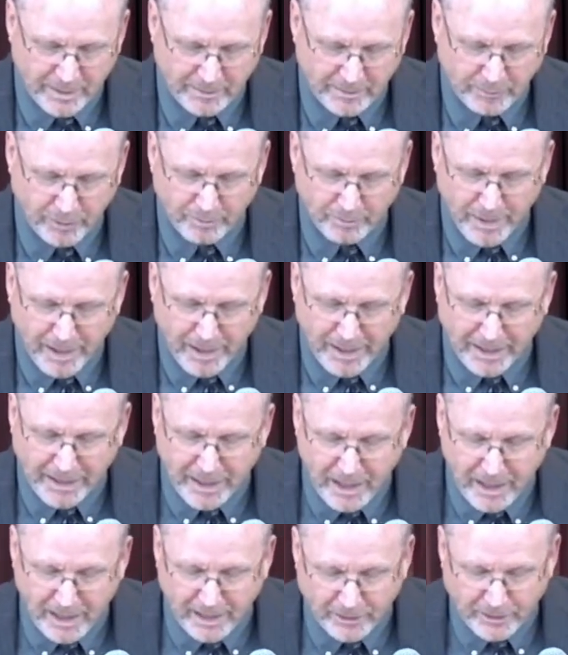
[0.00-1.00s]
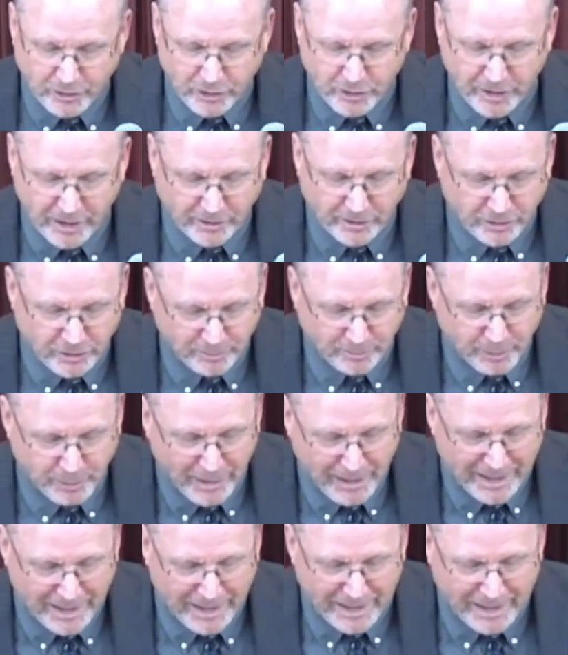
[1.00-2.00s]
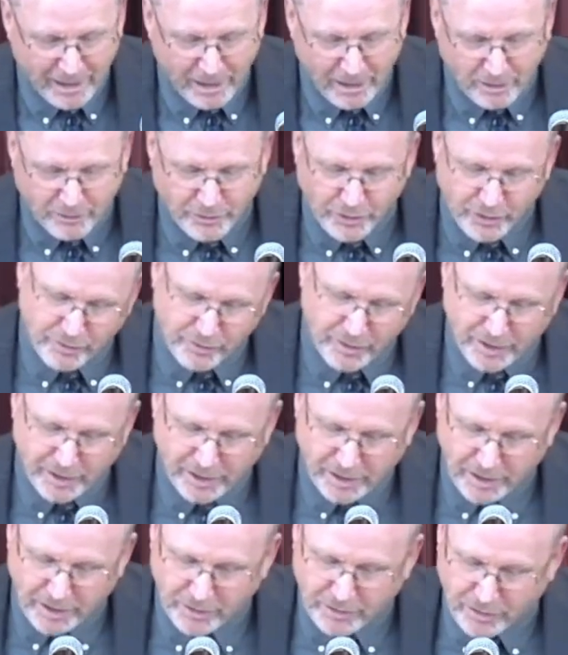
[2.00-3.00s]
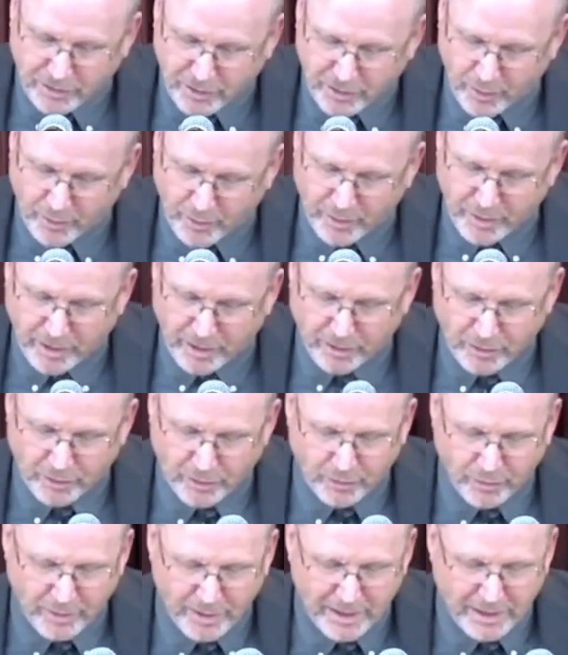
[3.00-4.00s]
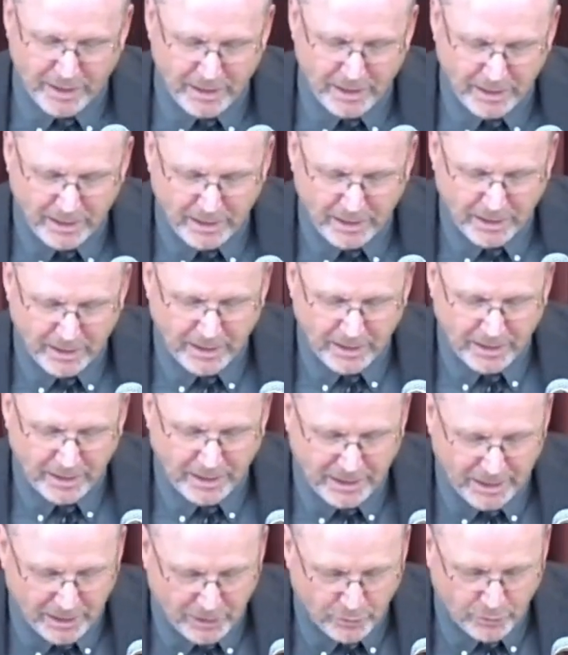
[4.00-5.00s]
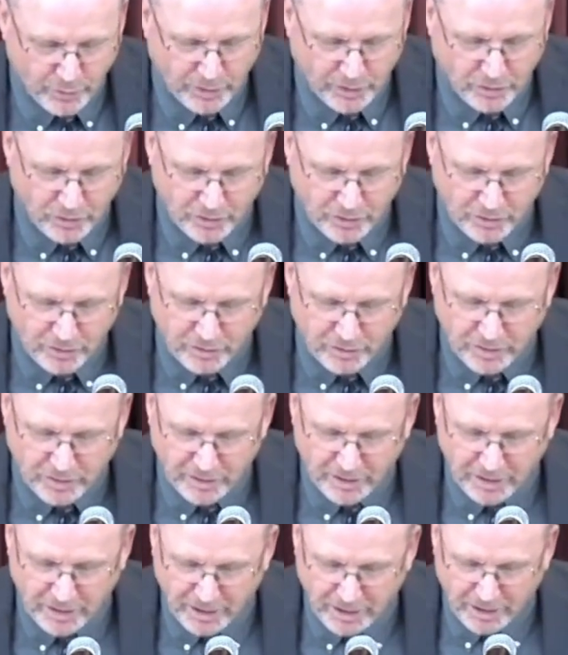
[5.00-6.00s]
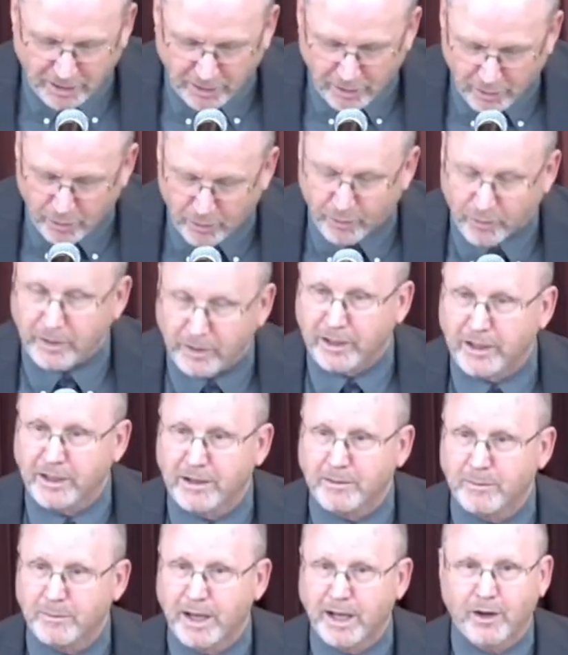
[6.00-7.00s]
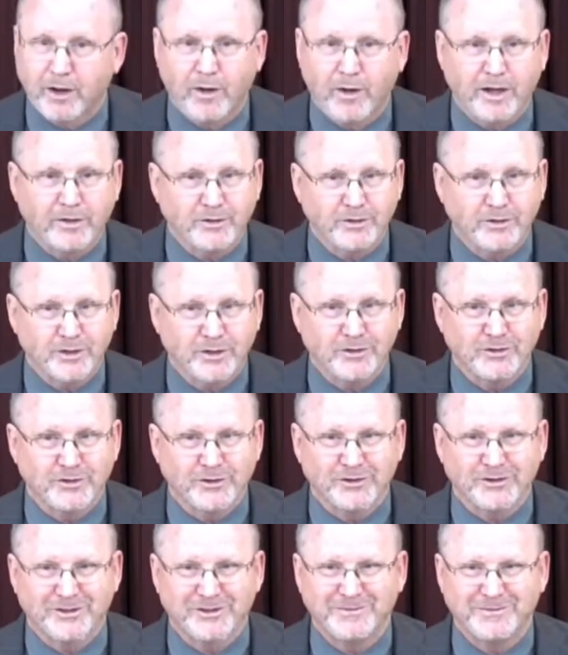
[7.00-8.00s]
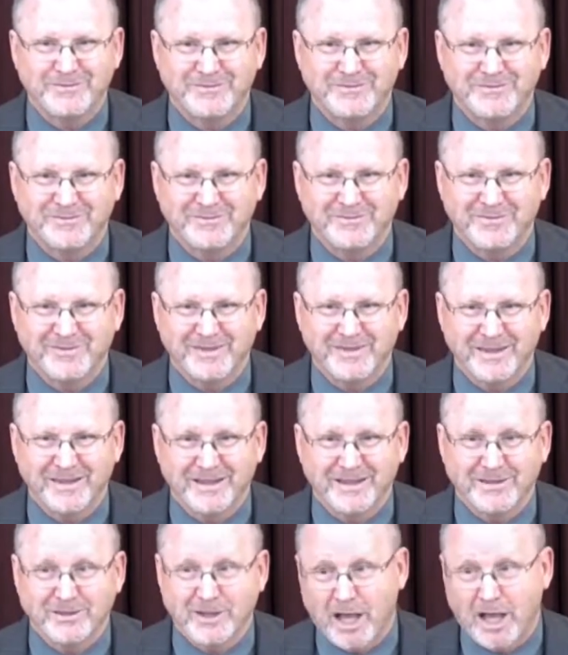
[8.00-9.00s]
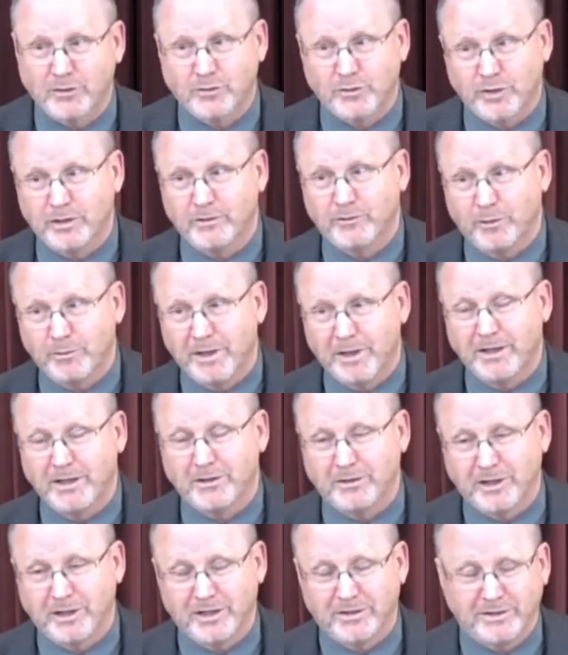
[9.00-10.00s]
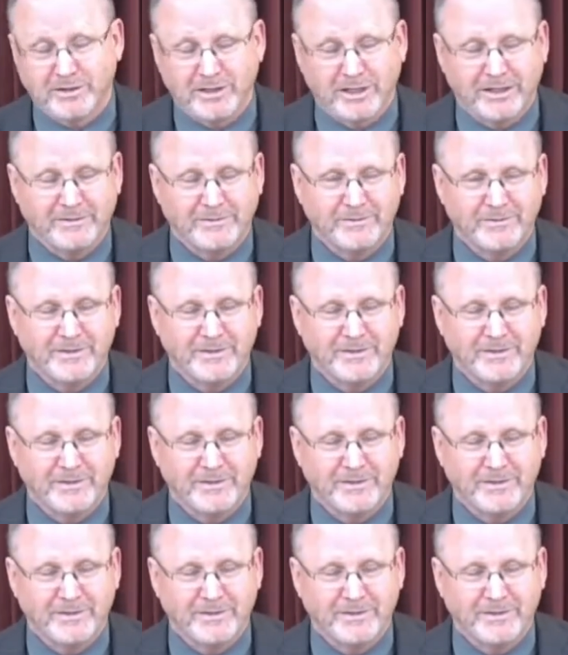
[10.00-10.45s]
But my God shall supply all your needs according to his riches in glory by Christ Jesus. Sounds real familiar, doesn't it?